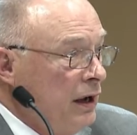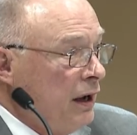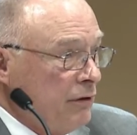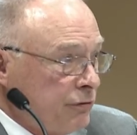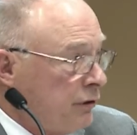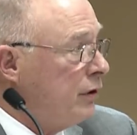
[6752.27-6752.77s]

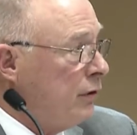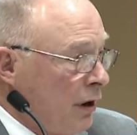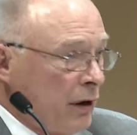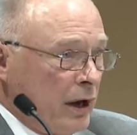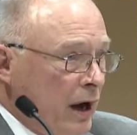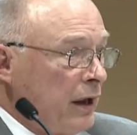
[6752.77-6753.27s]
and figure
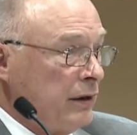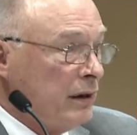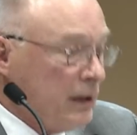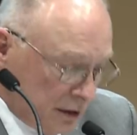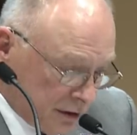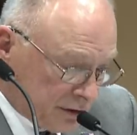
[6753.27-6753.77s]
out how to
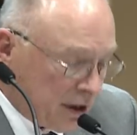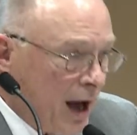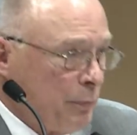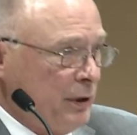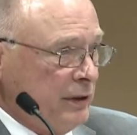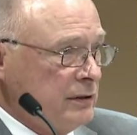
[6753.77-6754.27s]

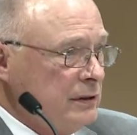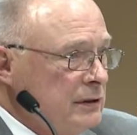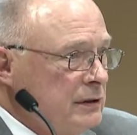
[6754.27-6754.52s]
stop it.